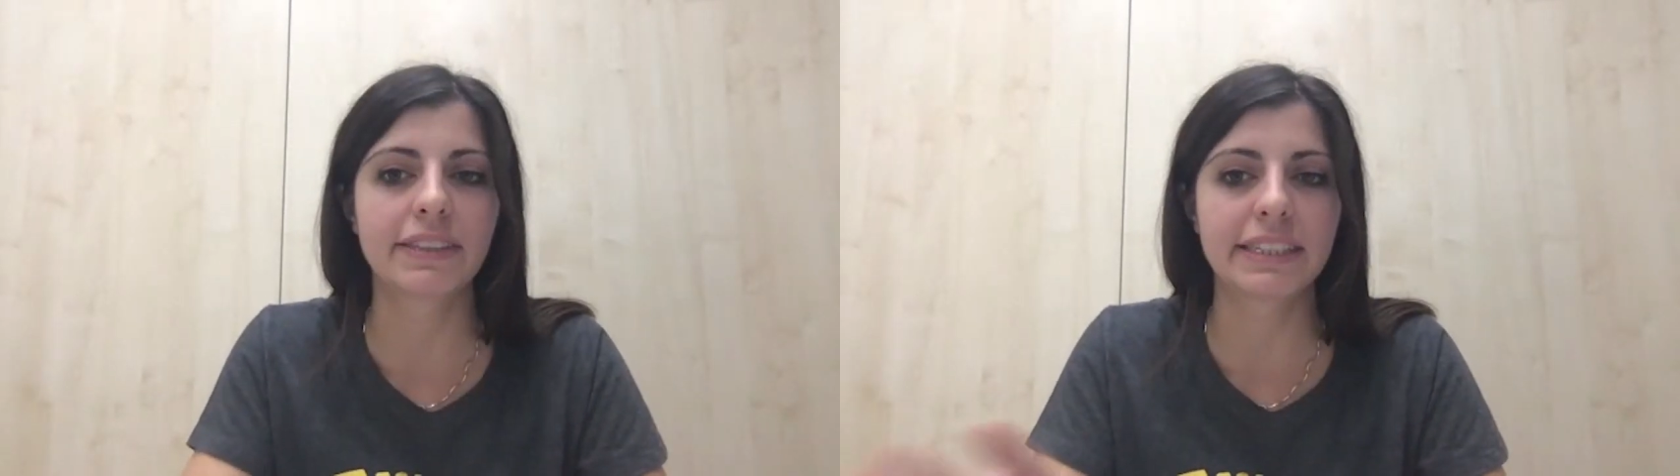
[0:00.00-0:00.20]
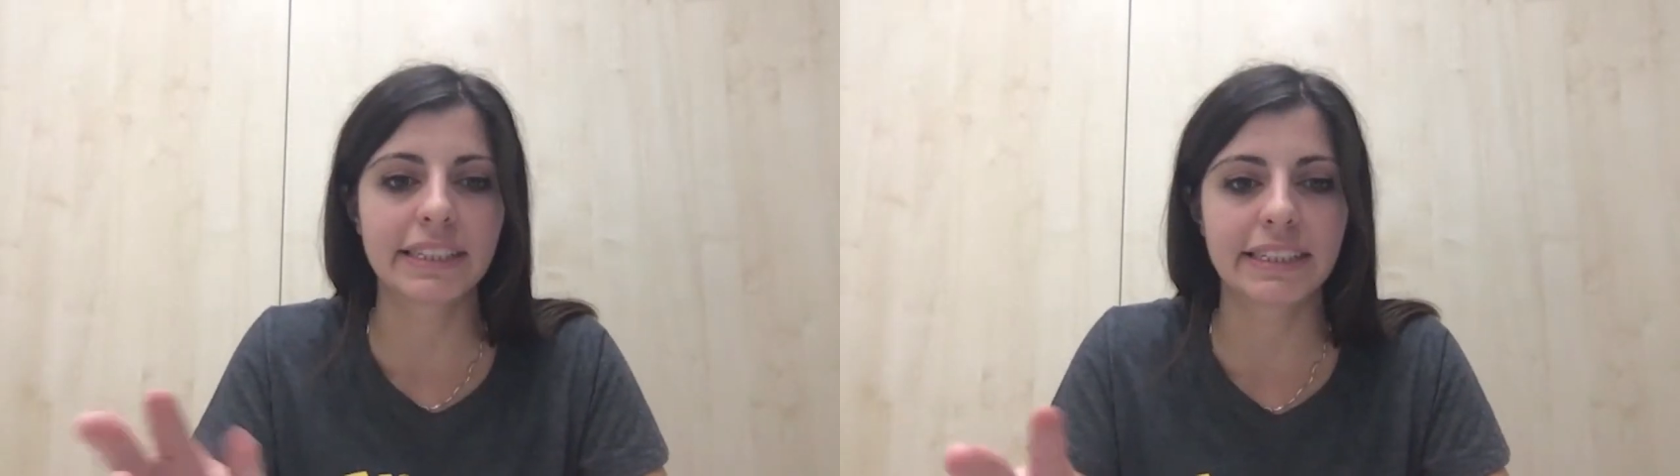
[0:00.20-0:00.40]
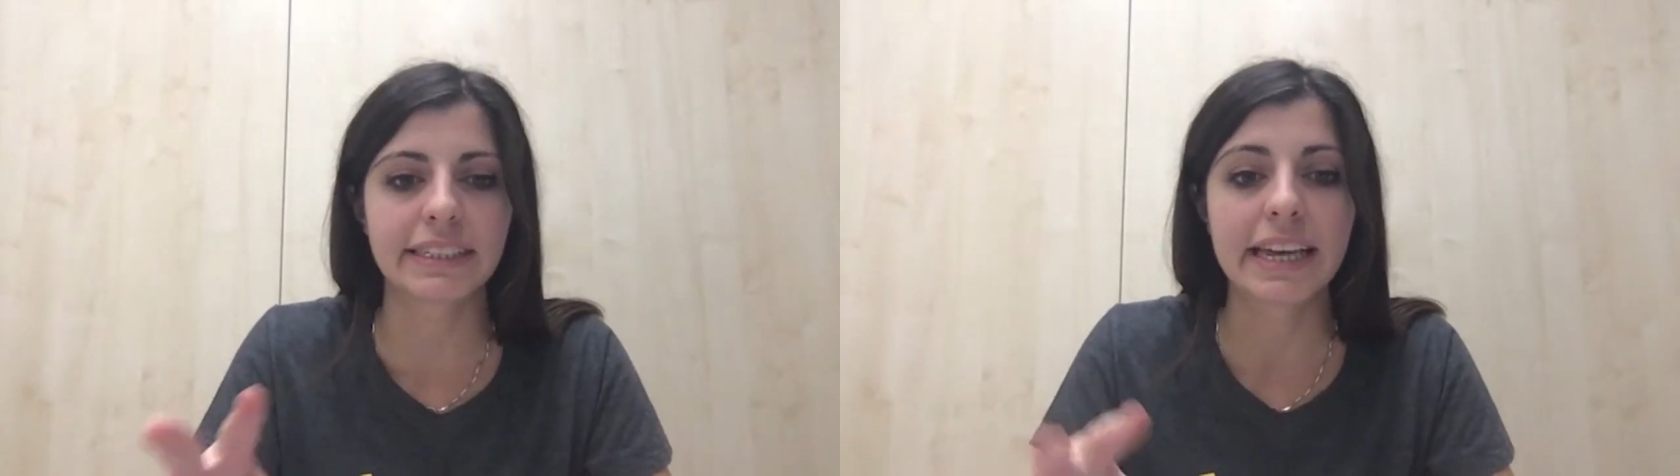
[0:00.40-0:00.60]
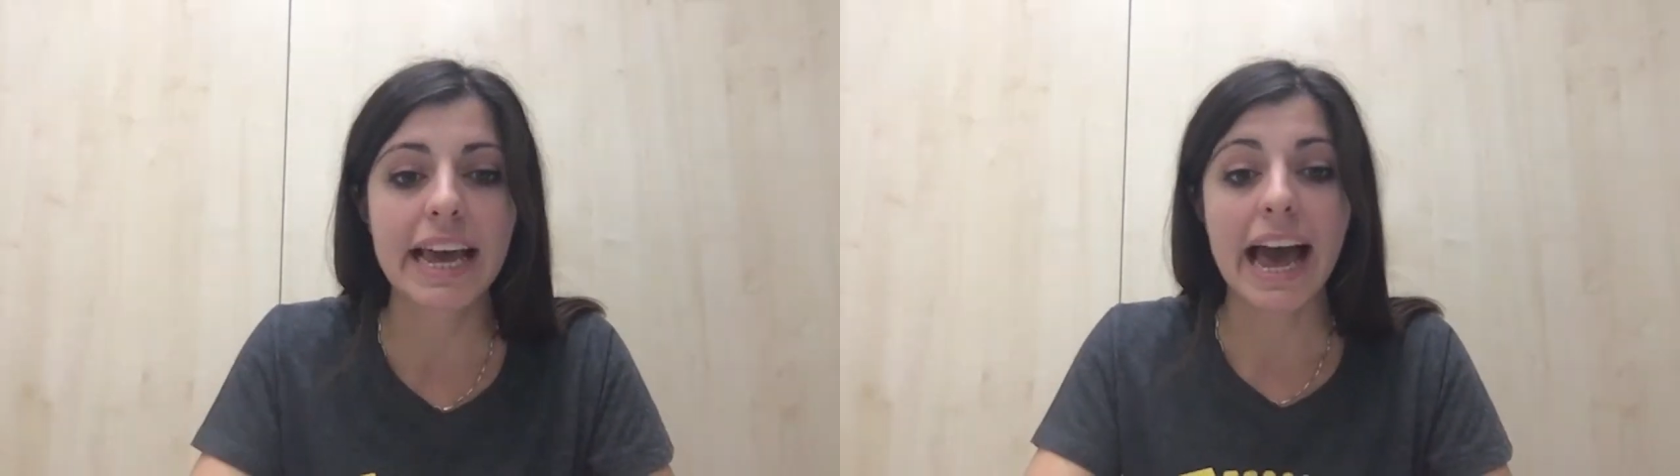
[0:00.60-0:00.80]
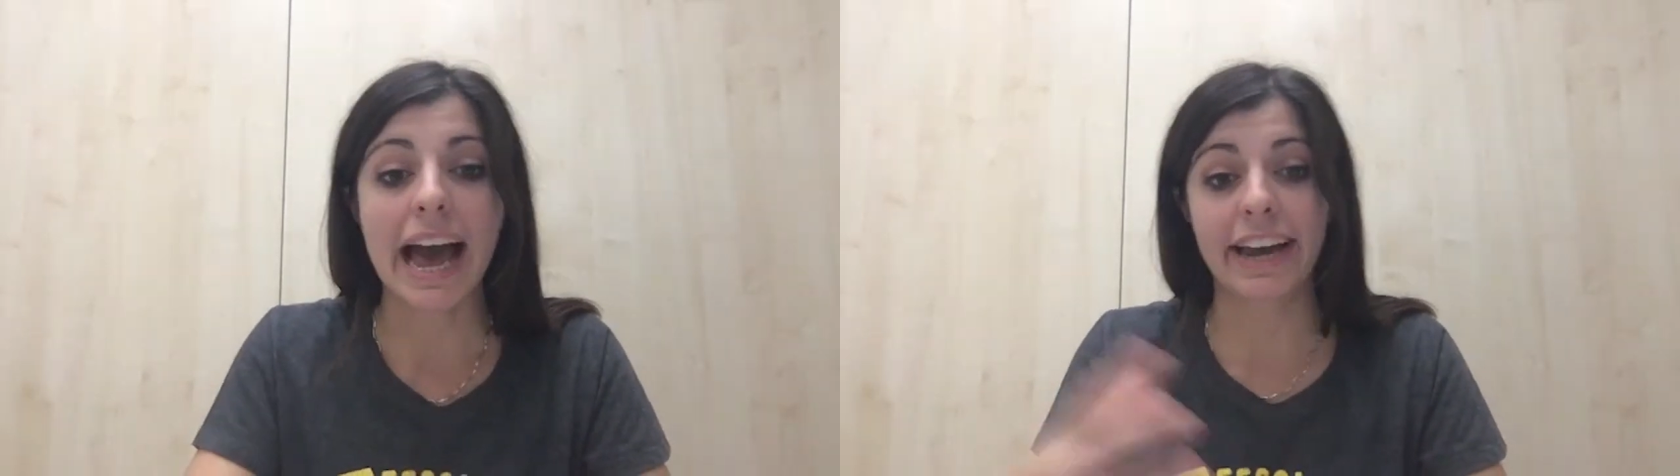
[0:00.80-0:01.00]
diseases
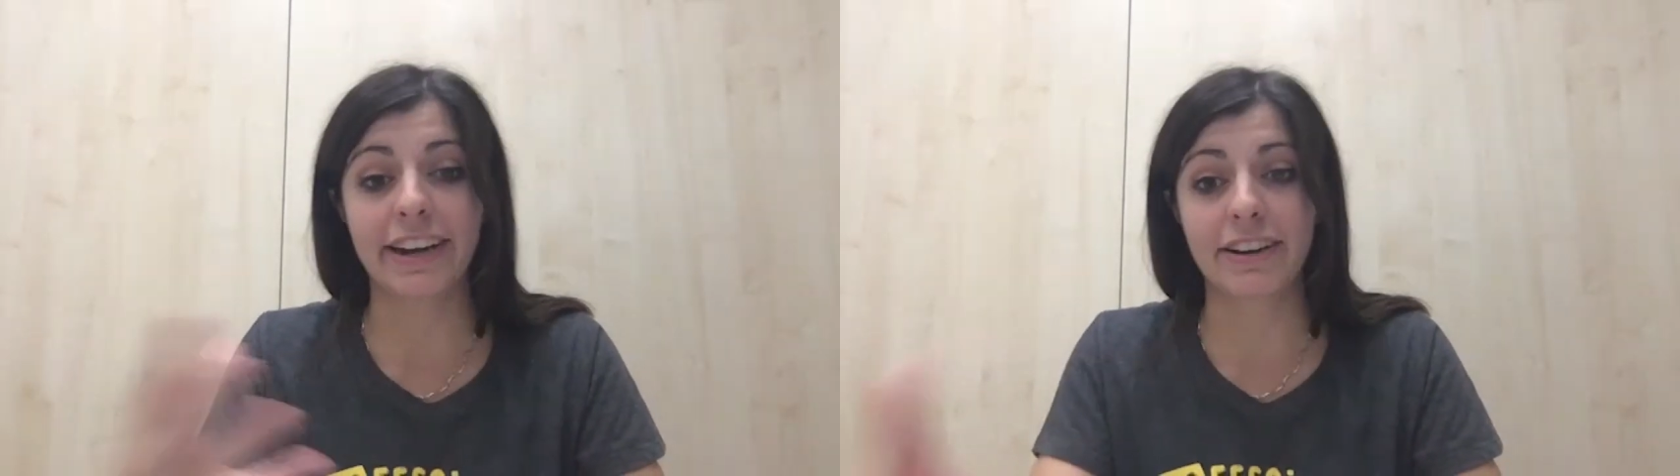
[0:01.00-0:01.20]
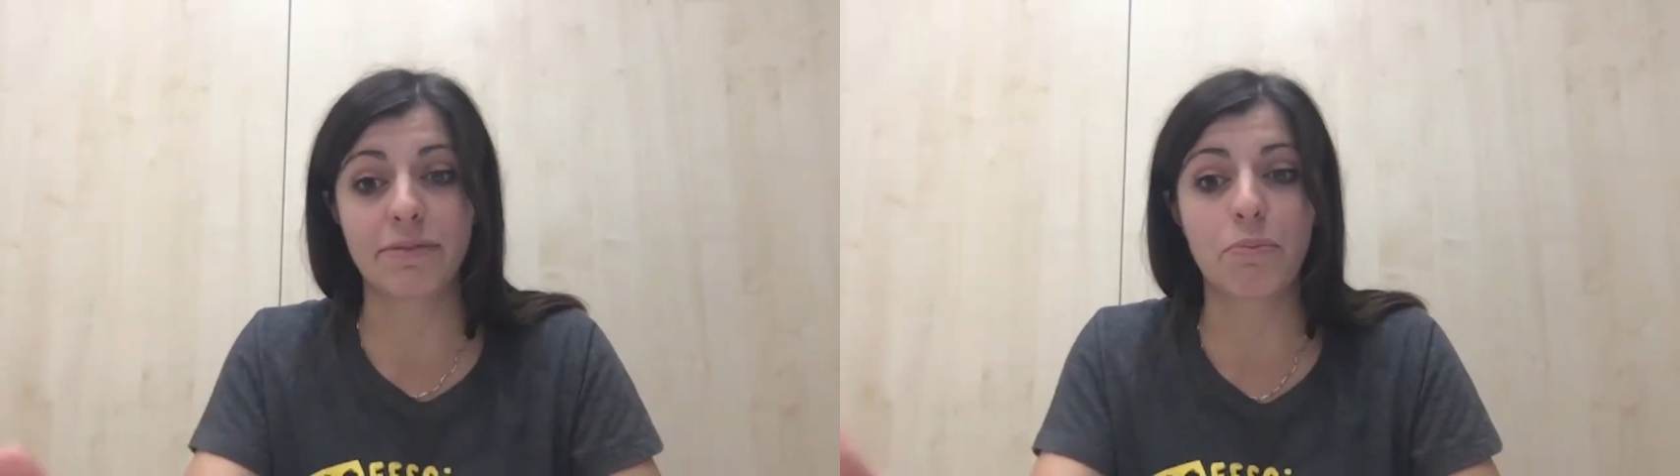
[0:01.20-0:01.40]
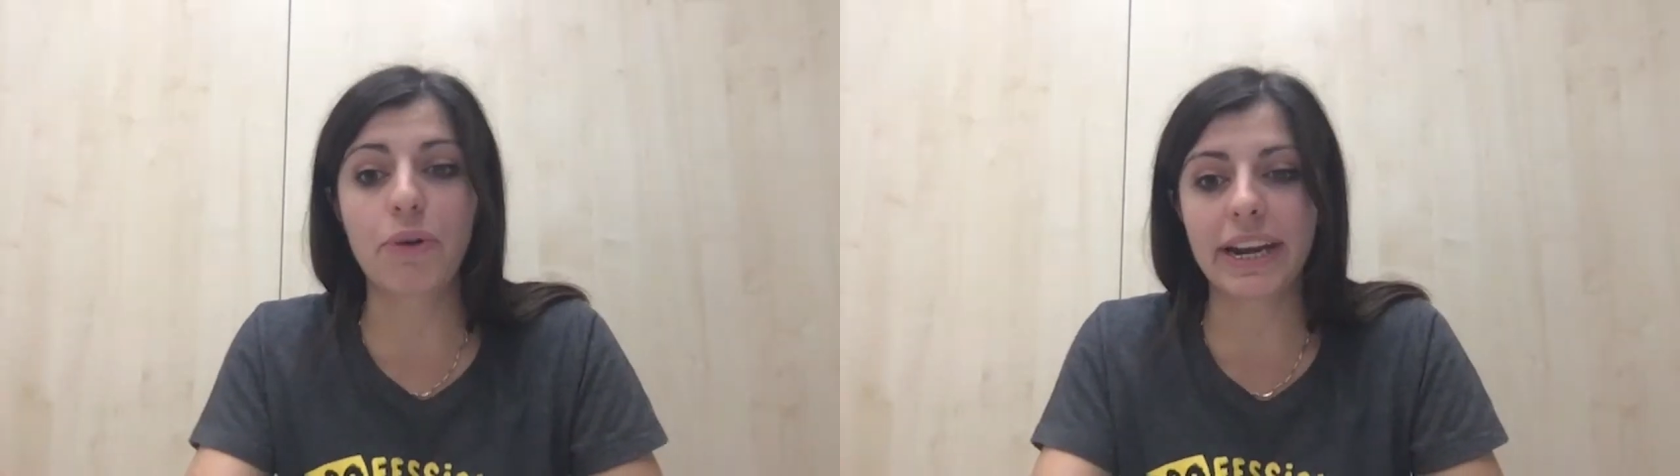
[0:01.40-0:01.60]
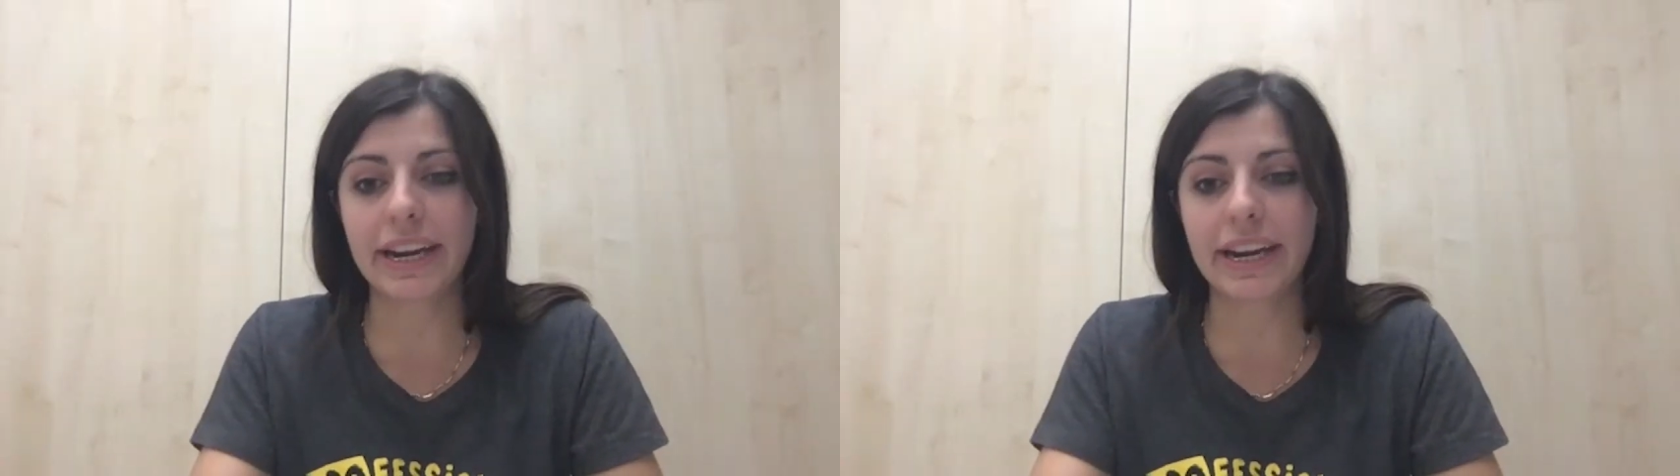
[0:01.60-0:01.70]
and